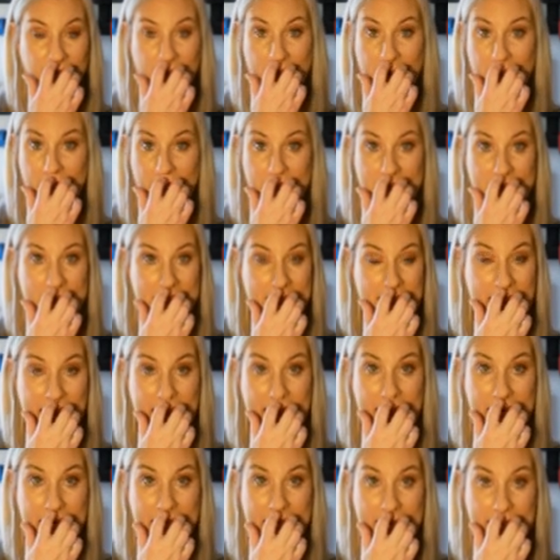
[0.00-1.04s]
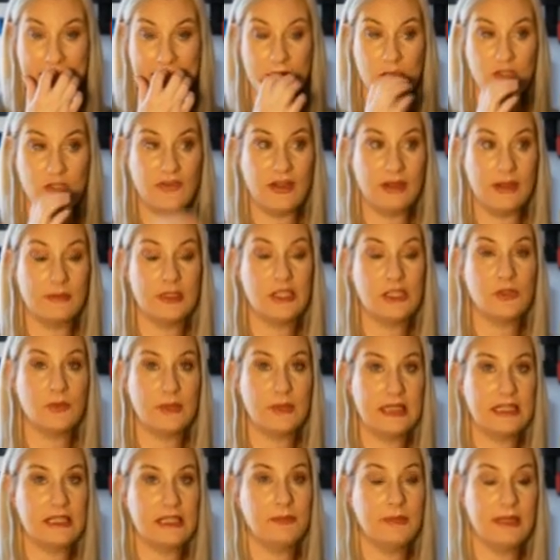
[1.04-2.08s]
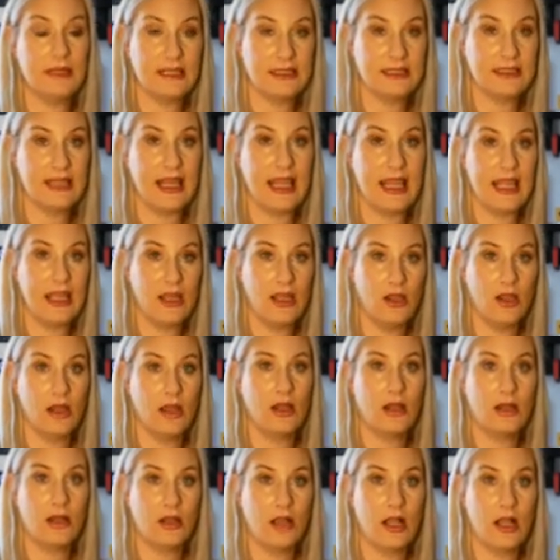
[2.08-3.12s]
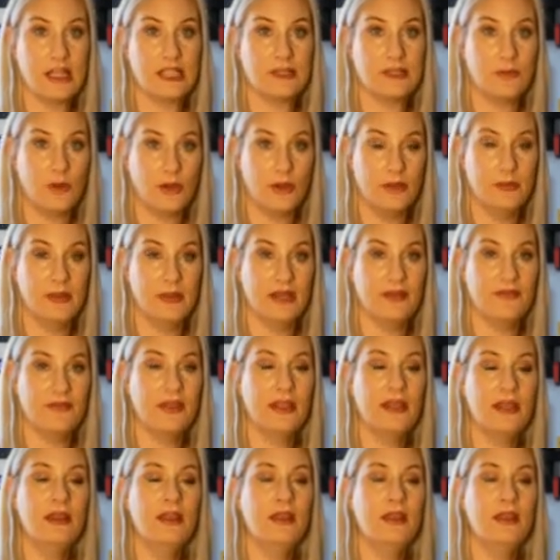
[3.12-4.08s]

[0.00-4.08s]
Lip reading: never stayed in those family suites because they are cost prohibitive.